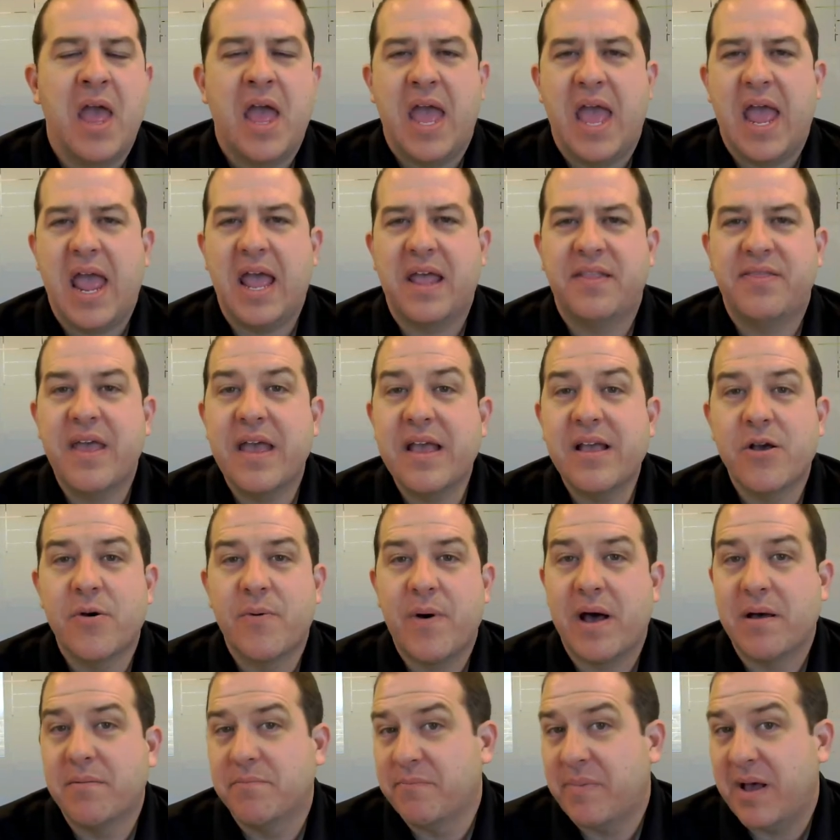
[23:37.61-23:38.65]
And they can go
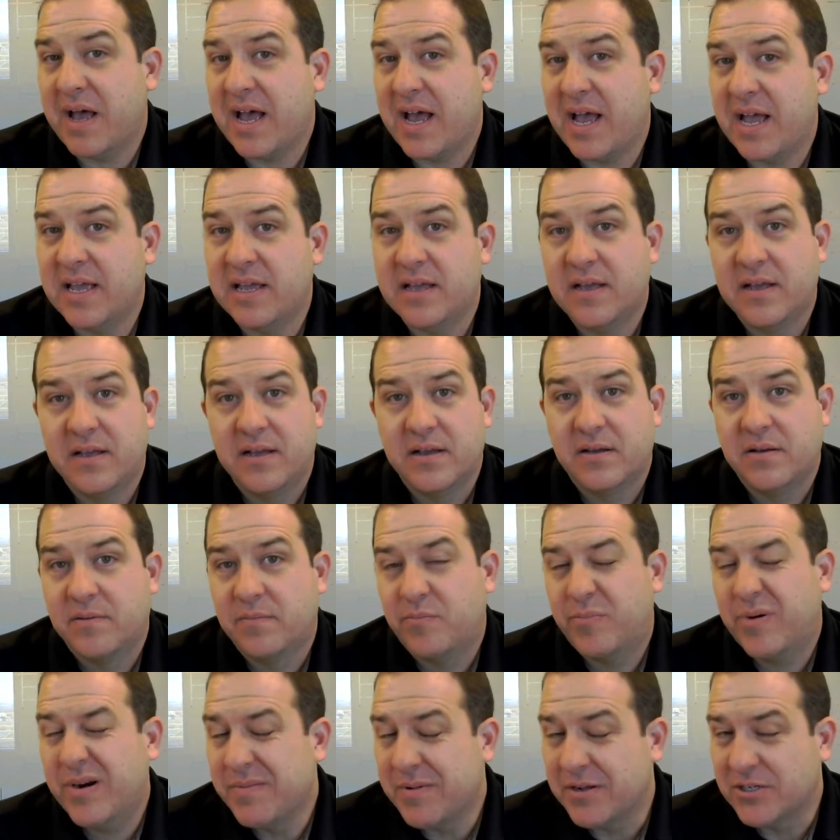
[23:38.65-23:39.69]
out and buy
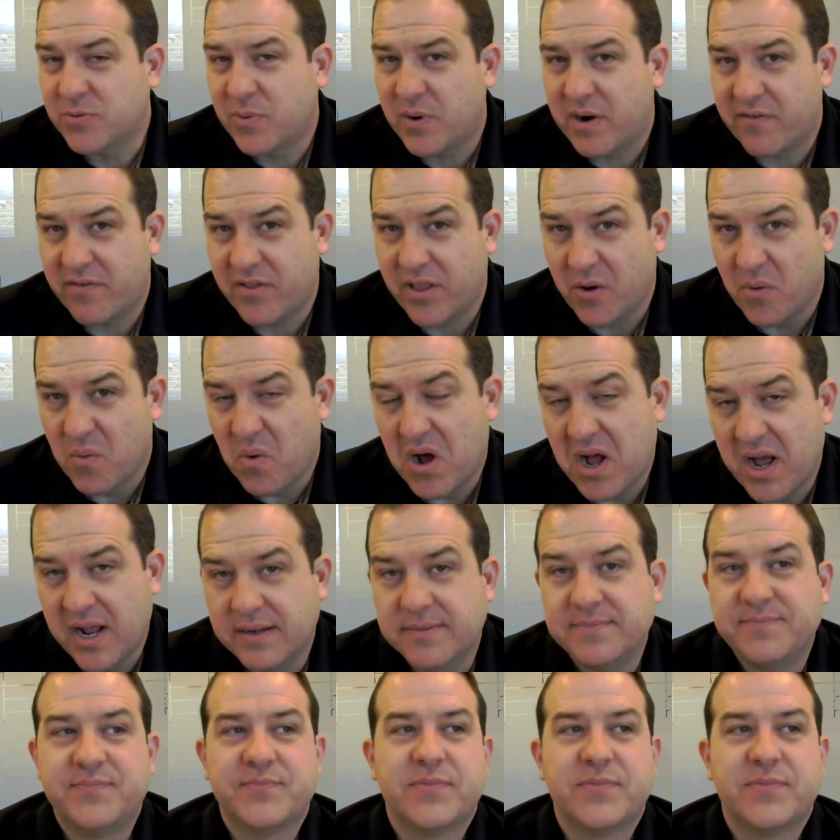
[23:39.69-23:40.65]
pretty much whatever they want.